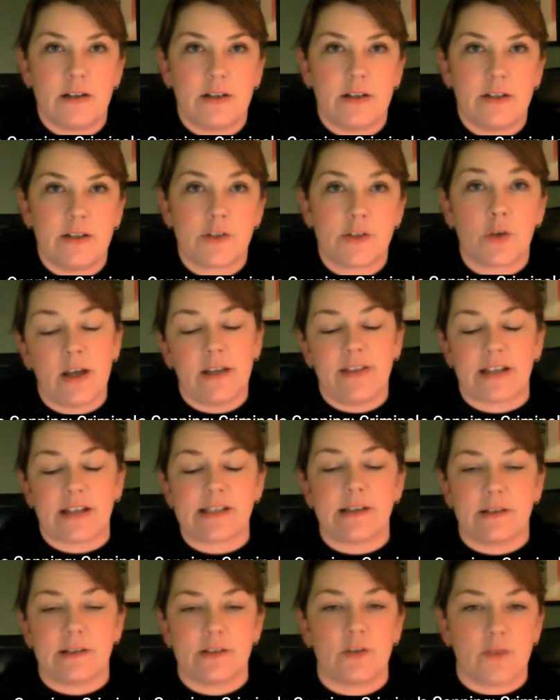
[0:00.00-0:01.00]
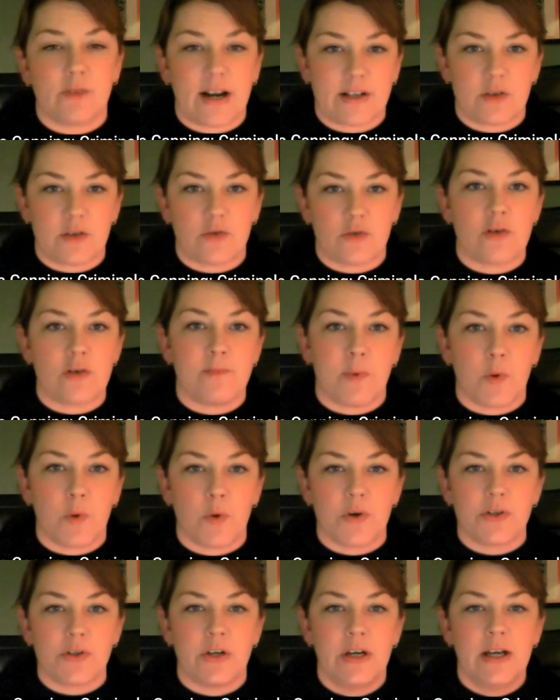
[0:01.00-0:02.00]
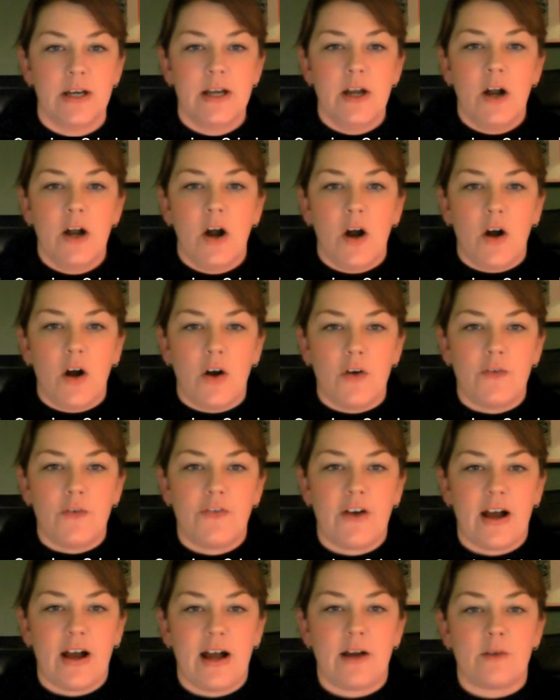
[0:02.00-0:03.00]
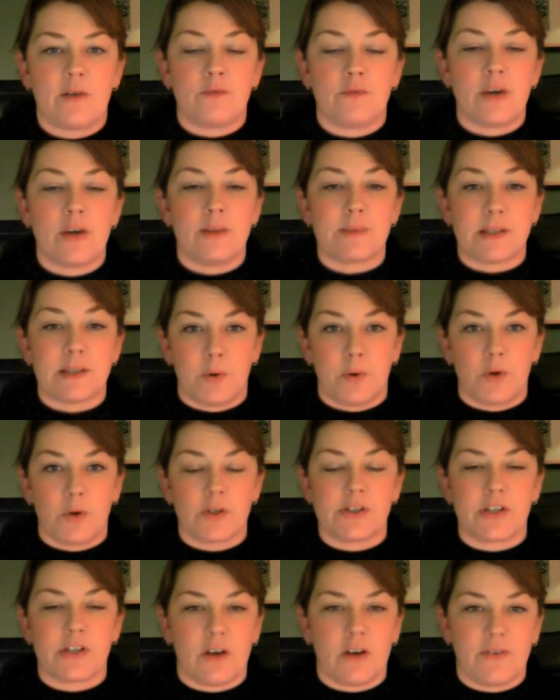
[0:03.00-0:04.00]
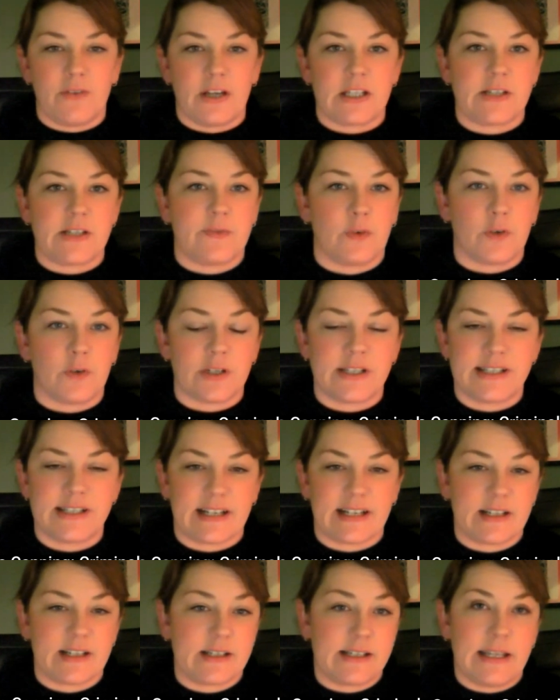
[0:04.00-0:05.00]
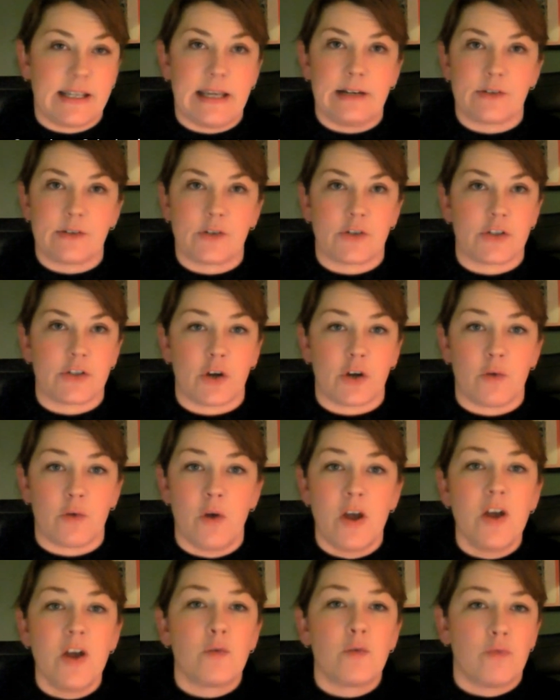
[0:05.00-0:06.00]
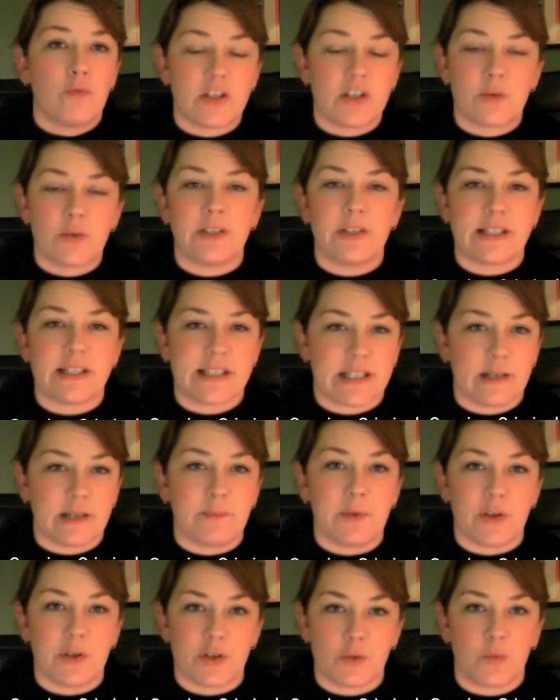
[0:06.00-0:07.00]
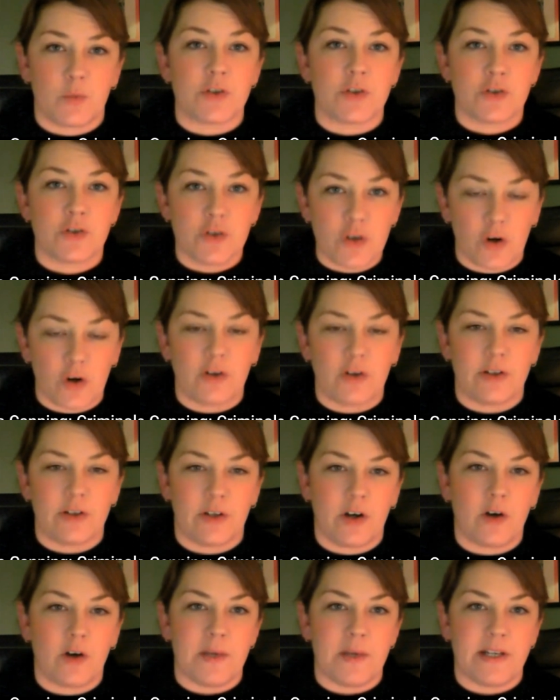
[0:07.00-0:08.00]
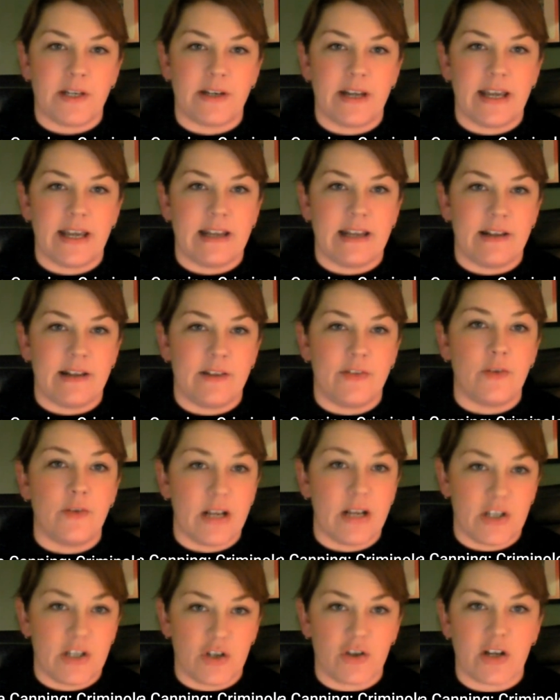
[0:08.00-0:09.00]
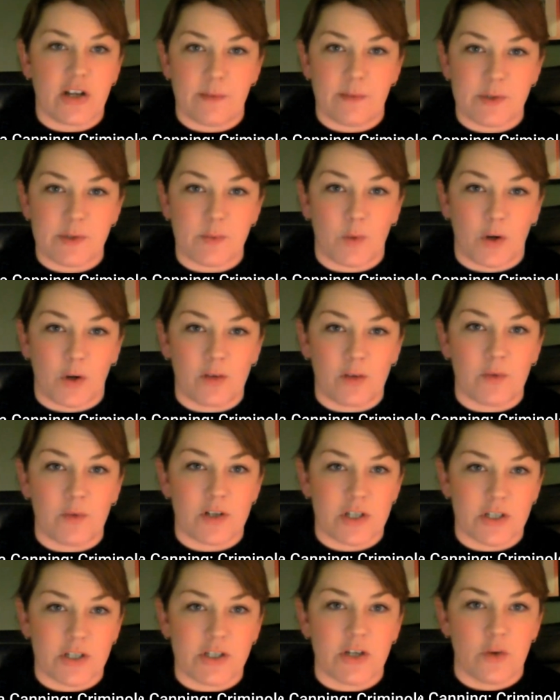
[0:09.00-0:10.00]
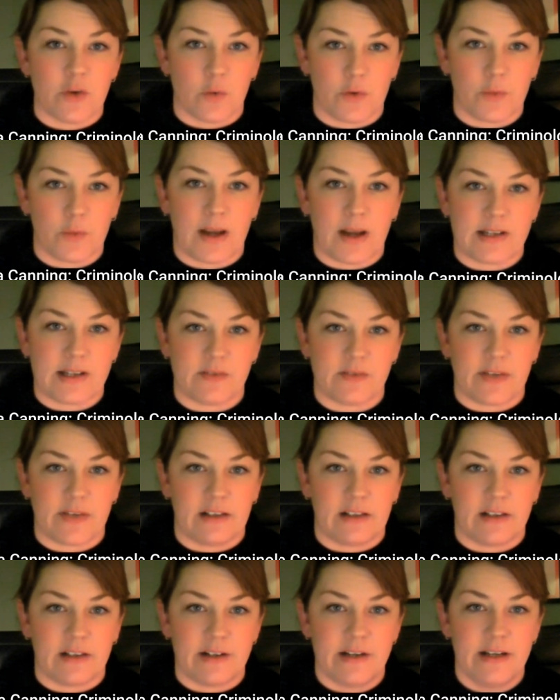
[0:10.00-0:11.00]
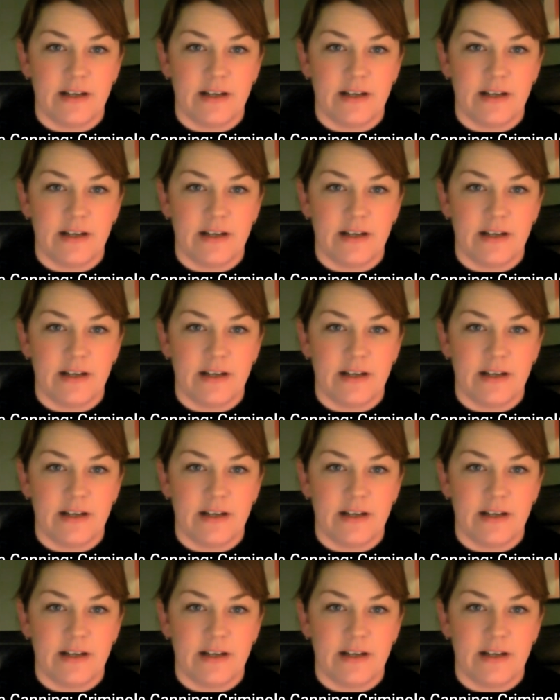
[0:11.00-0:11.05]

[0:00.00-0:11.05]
so that's a director on a board of a rape support service for 6 years or so. Ritualistic abuse was not uncommon in the region that I was working, which is the northwest of England.